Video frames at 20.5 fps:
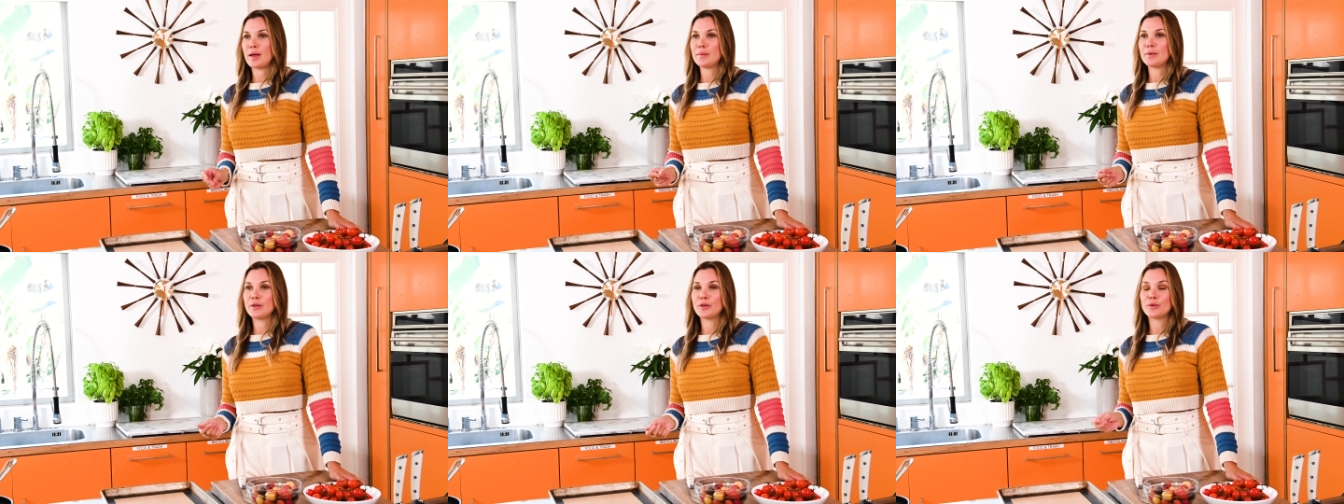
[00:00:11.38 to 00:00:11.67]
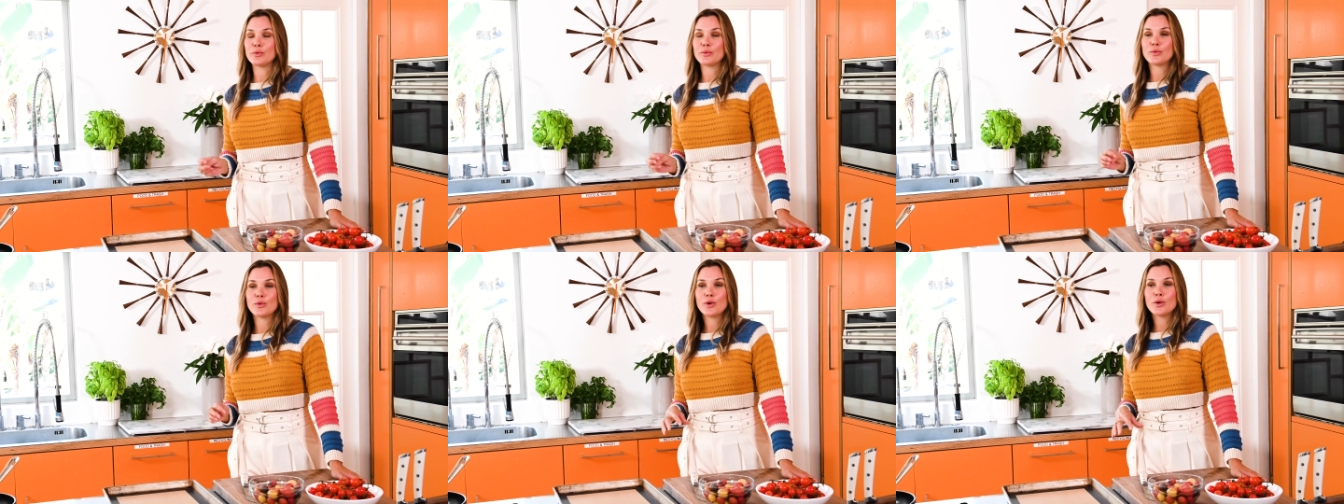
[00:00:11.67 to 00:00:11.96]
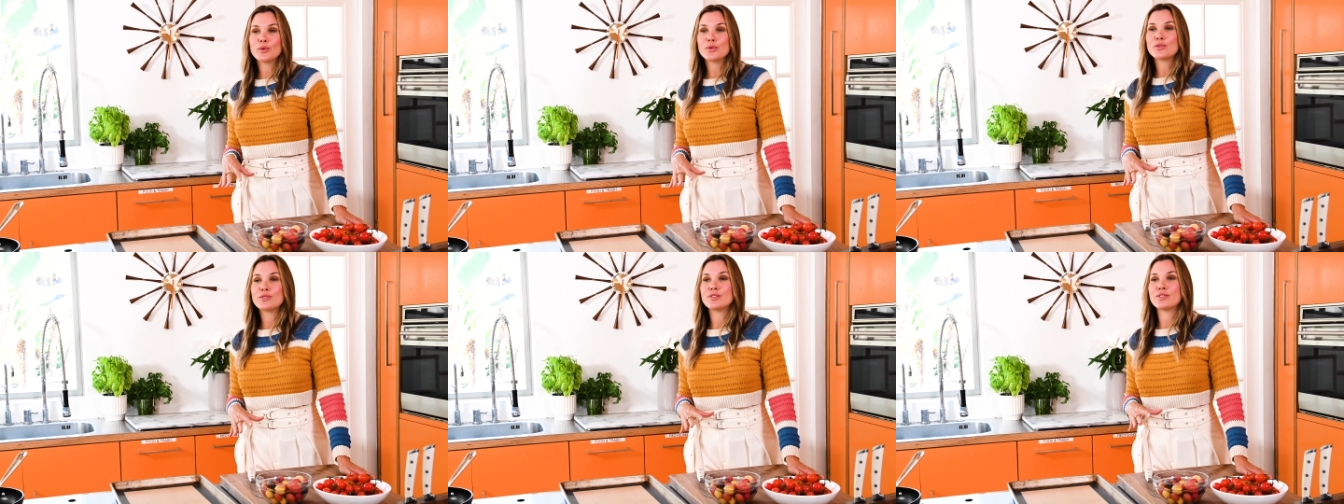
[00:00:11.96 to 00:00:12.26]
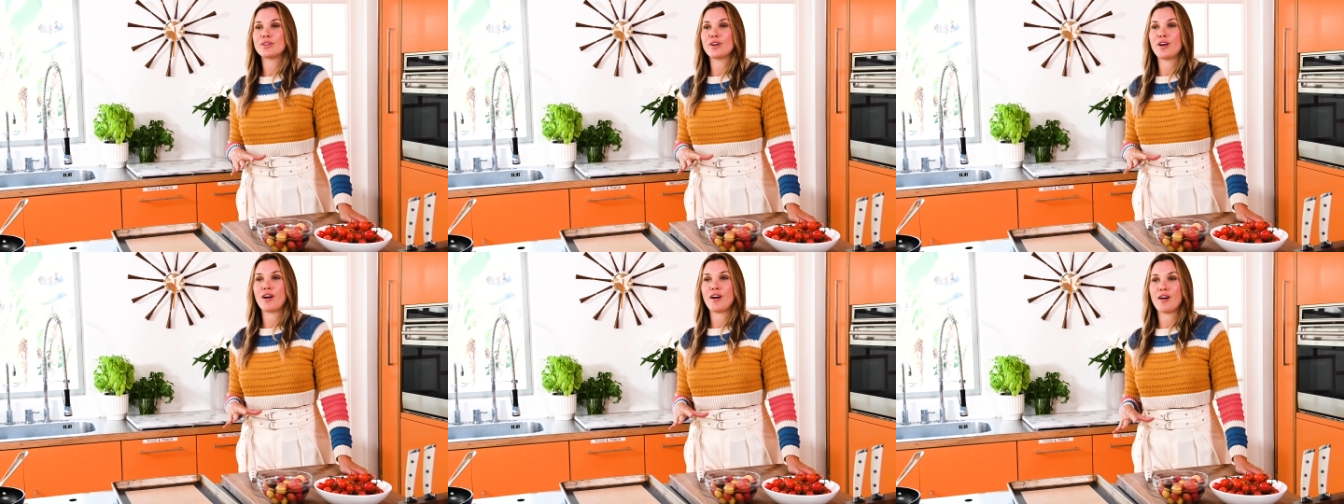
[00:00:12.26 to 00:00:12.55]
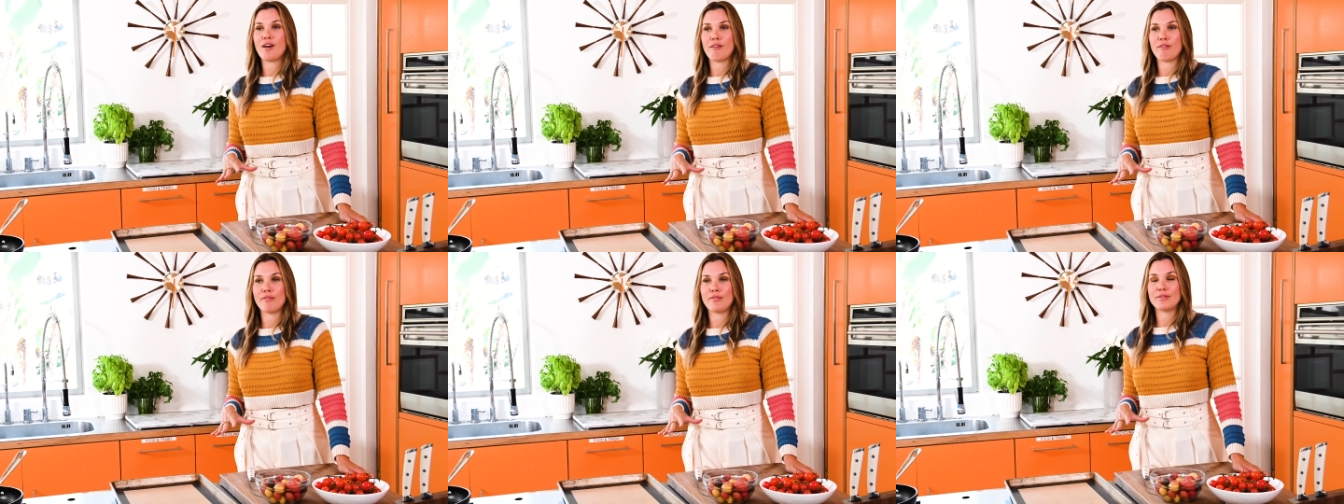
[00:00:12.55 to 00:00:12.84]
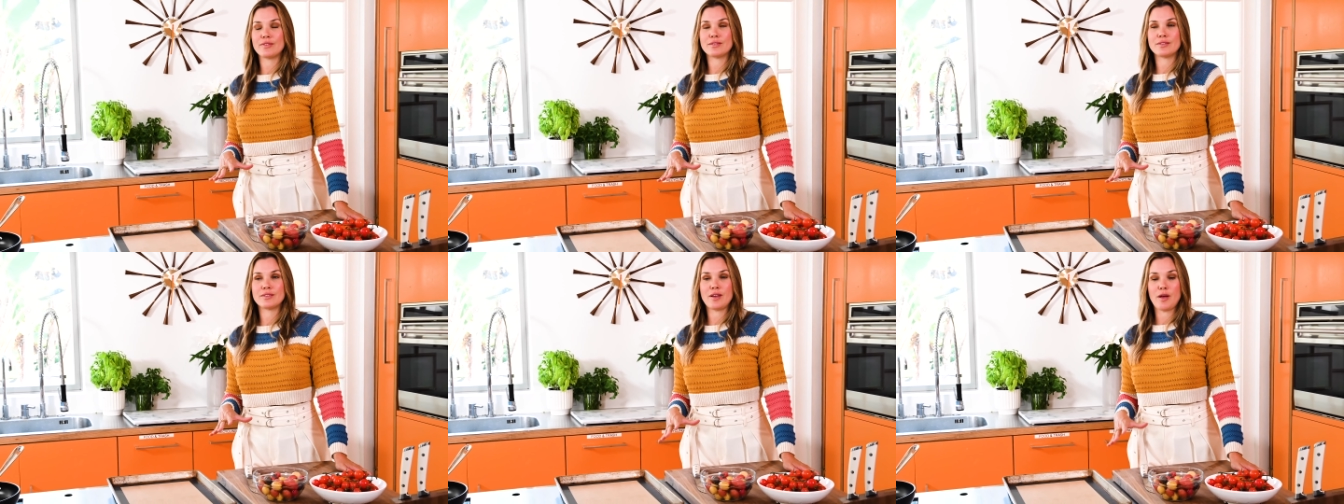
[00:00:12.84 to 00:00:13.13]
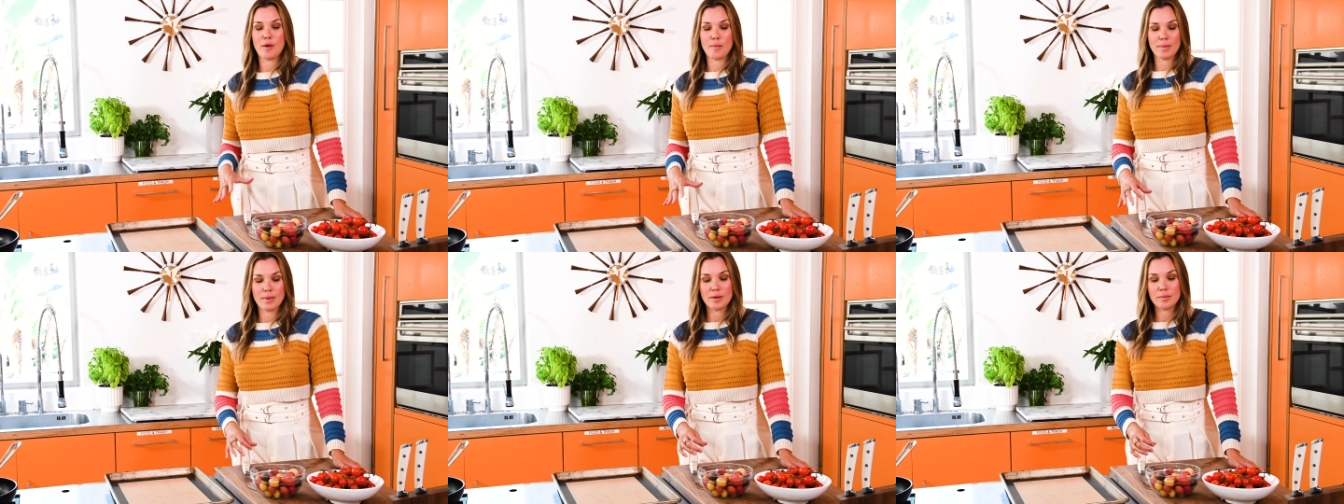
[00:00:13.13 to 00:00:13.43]
I'm gonna roast off
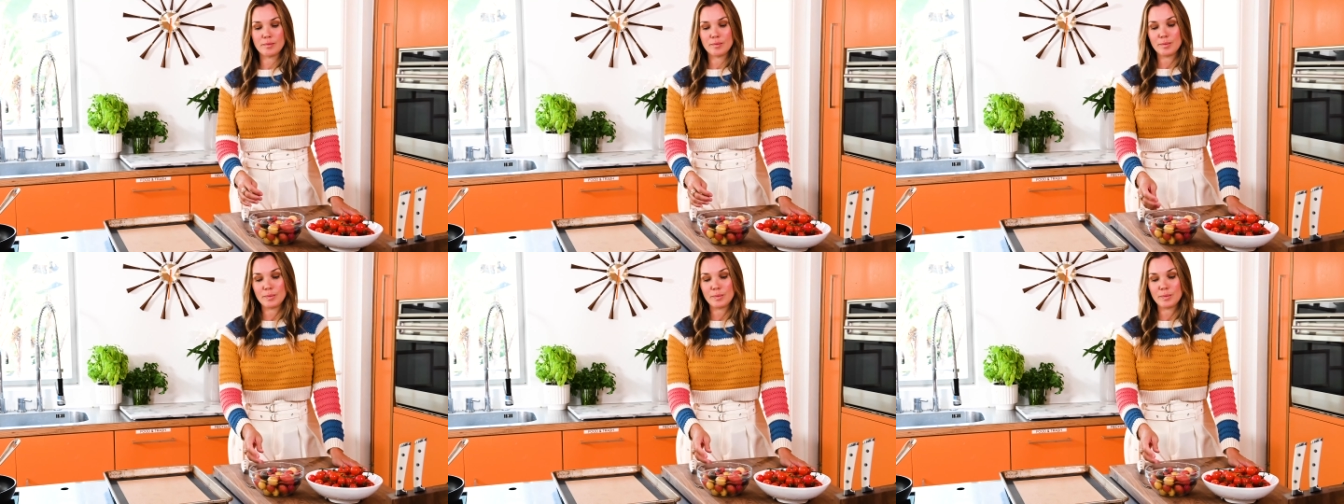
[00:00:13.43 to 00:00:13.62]
some